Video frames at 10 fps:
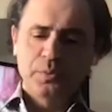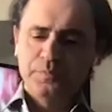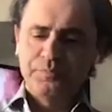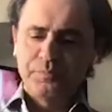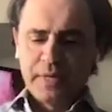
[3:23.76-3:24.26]

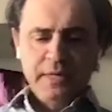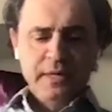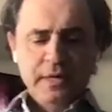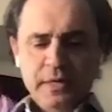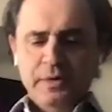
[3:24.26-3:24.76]
So
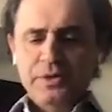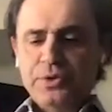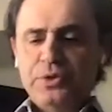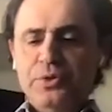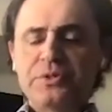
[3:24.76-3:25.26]

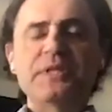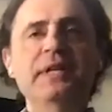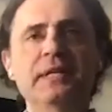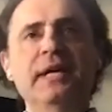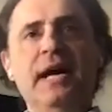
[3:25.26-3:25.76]
you
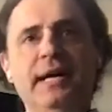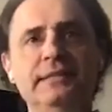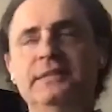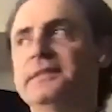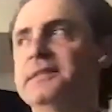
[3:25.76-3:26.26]
do see it
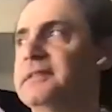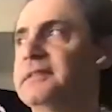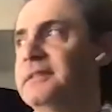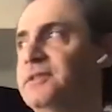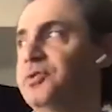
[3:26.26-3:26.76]

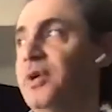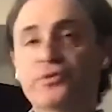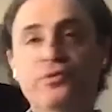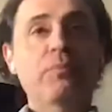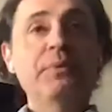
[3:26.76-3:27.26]
as
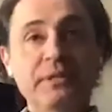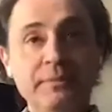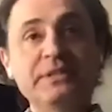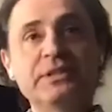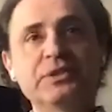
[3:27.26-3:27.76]

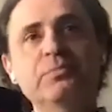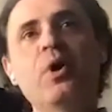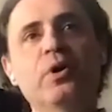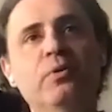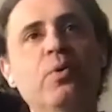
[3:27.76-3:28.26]
transforming the
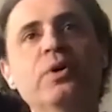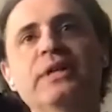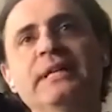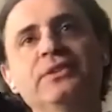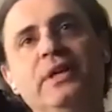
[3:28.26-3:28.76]
business
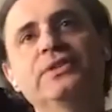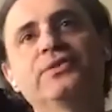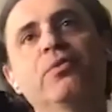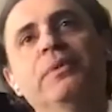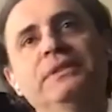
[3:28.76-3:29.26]
model more than
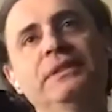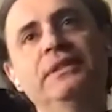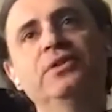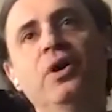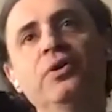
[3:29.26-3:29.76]

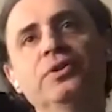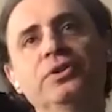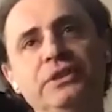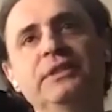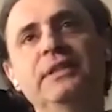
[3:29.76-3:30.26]
transforming the
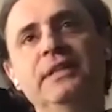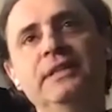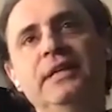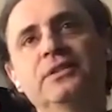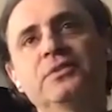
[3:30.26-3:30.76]
technology,
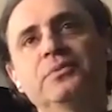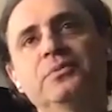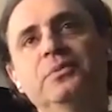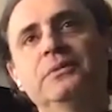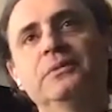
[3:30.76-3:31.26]
and
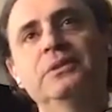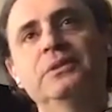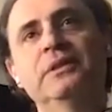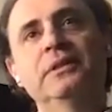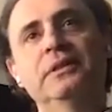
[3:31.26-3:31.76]
that's
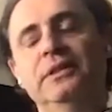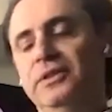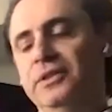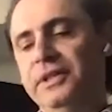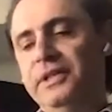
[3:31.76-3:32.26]
what
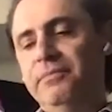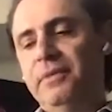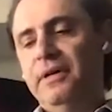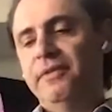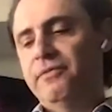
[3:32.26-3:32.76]
the
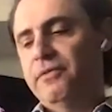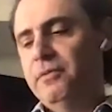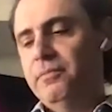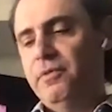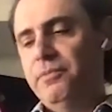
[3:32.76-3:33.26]
learning I'm
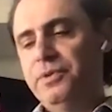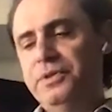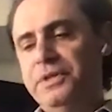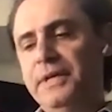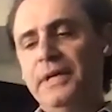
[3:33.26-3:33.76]
having from
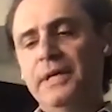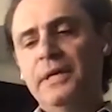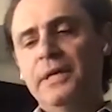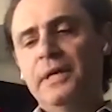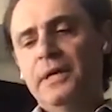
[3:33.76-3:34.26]
you today.